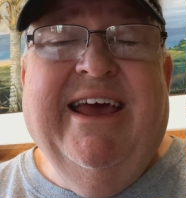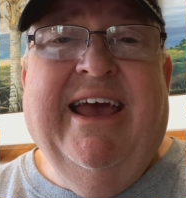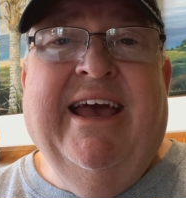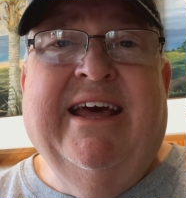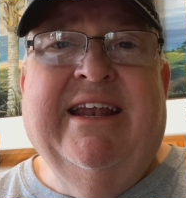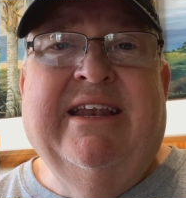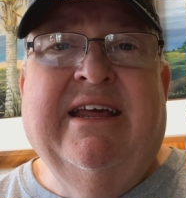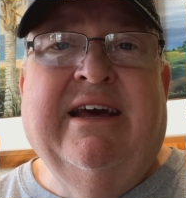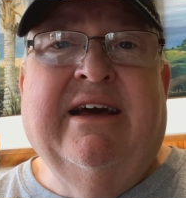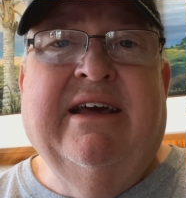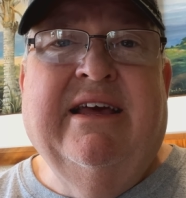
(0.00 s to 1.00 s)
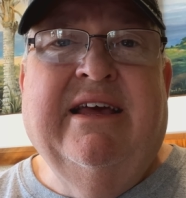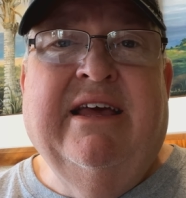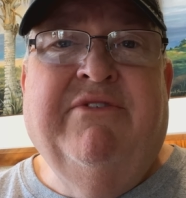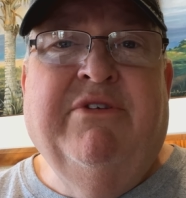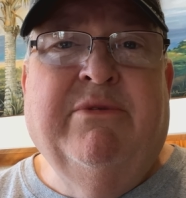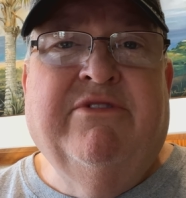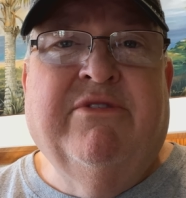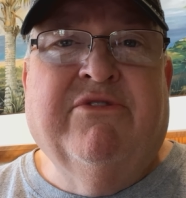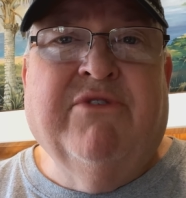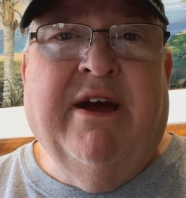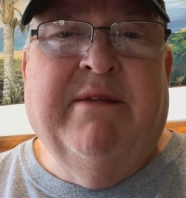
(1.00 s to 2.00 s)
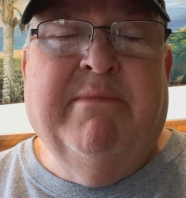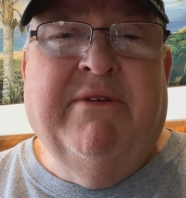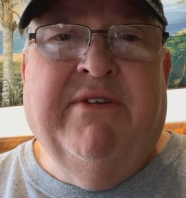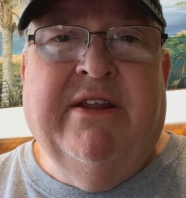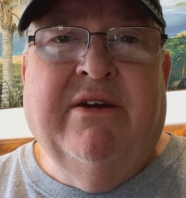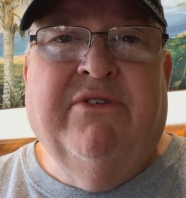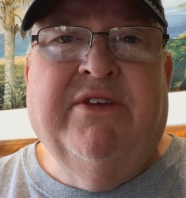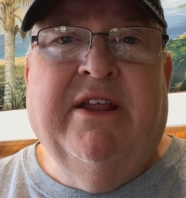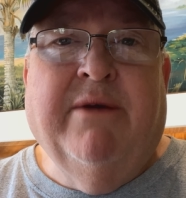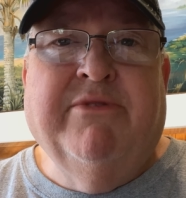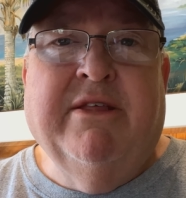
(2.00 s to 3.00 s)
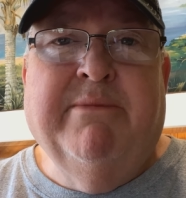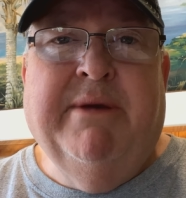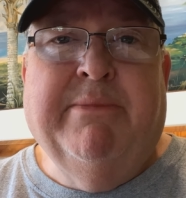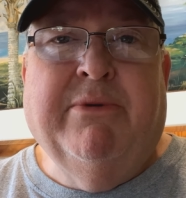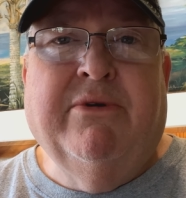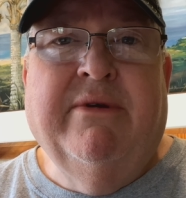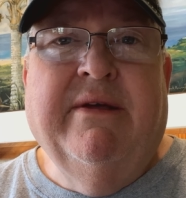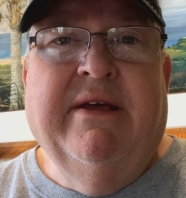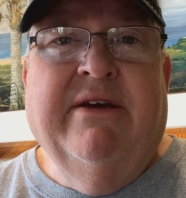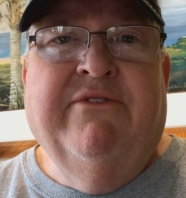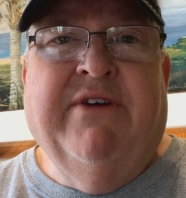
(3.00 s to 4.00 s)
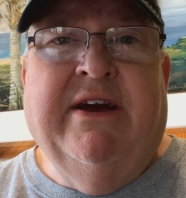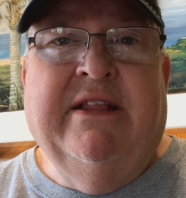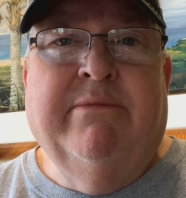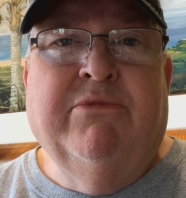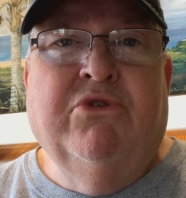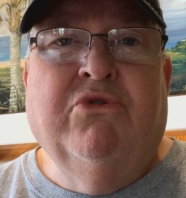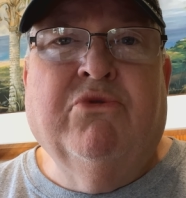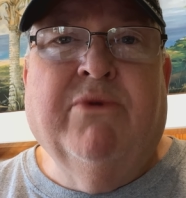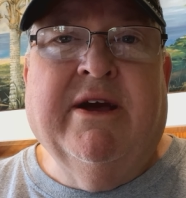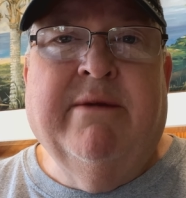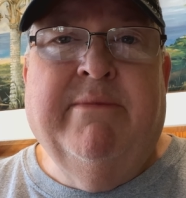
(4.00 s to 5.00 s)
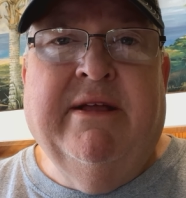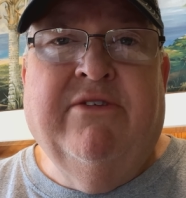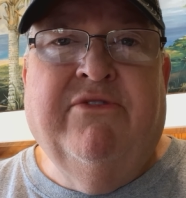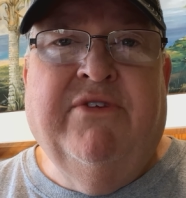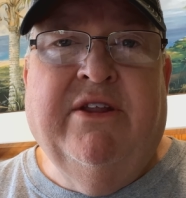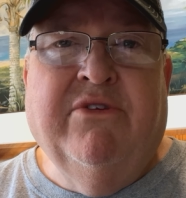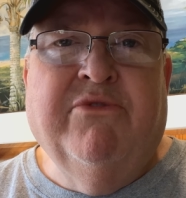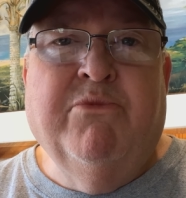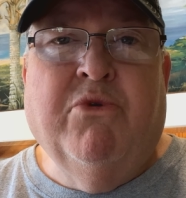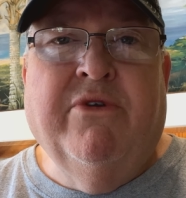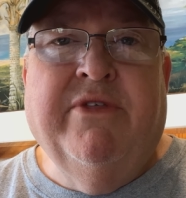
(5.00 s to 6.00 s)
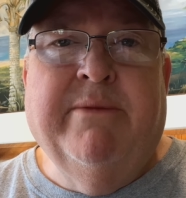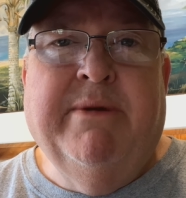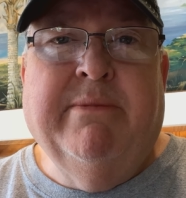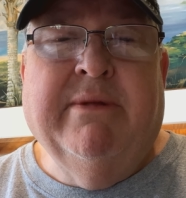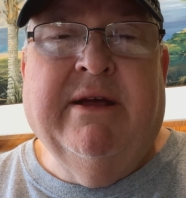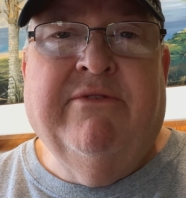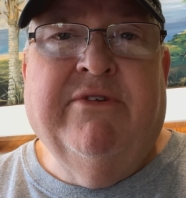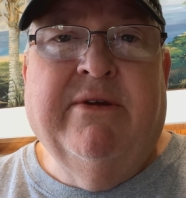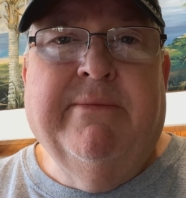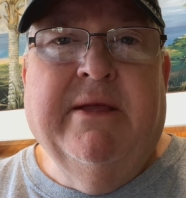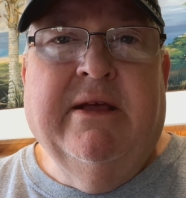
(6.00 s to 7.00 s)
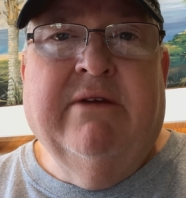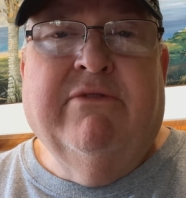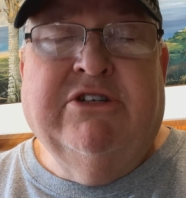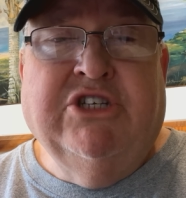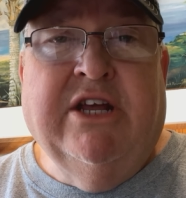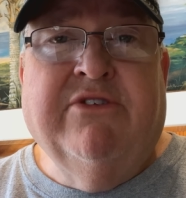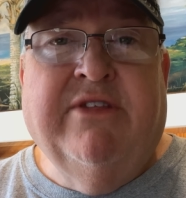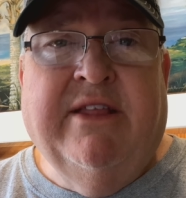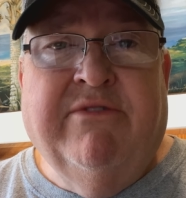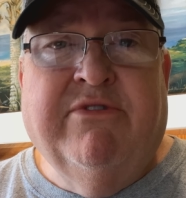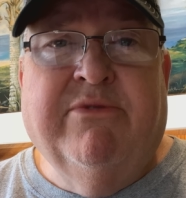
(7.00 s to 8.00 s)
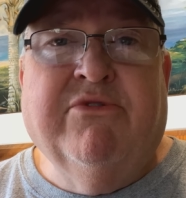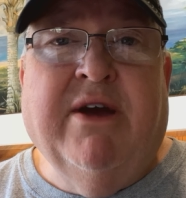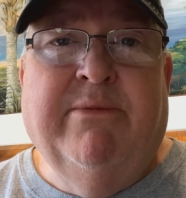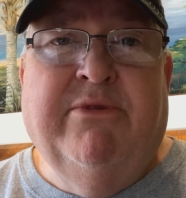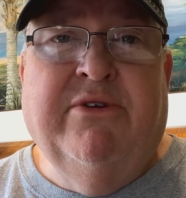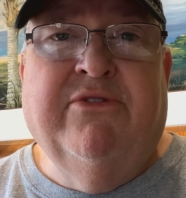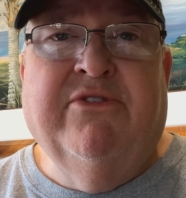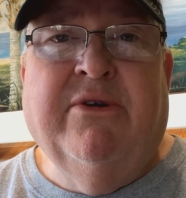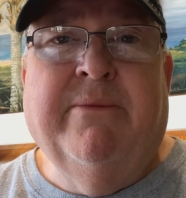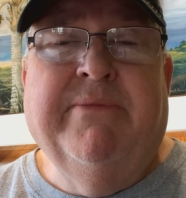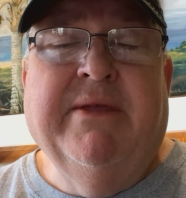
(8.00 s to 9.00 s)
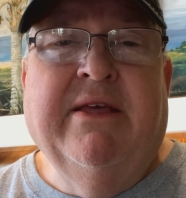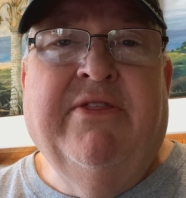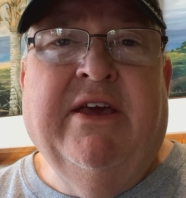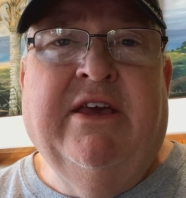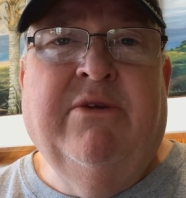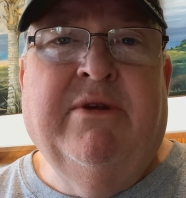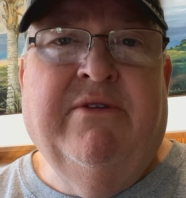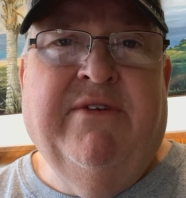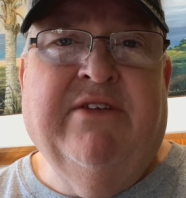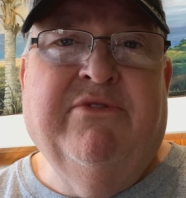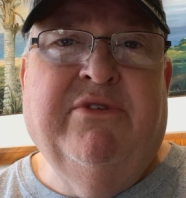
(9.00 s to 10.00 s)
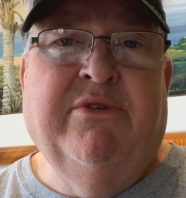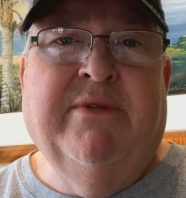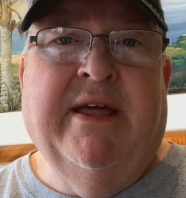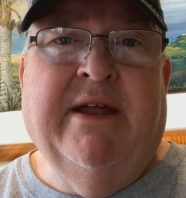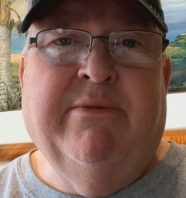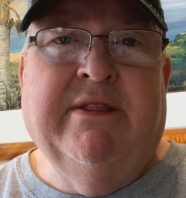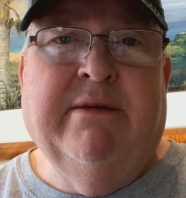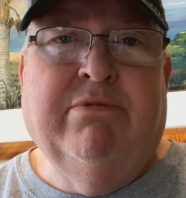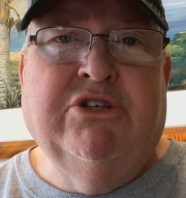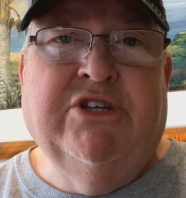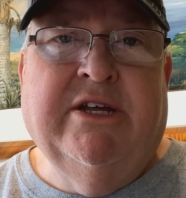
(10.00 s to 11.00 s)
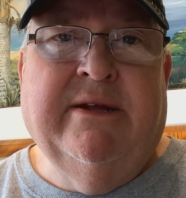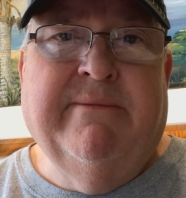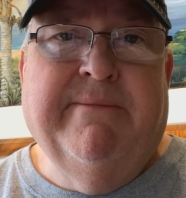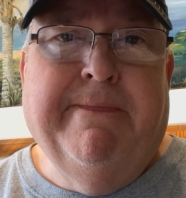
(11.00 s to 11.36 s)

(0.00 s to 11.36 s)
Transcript: And uh, if you would subscribe to my videos, it helps other people find them. Google recommends videos more that people have for channels that they've subscribed to. So thank you in advance for doing that. I really appreciate it.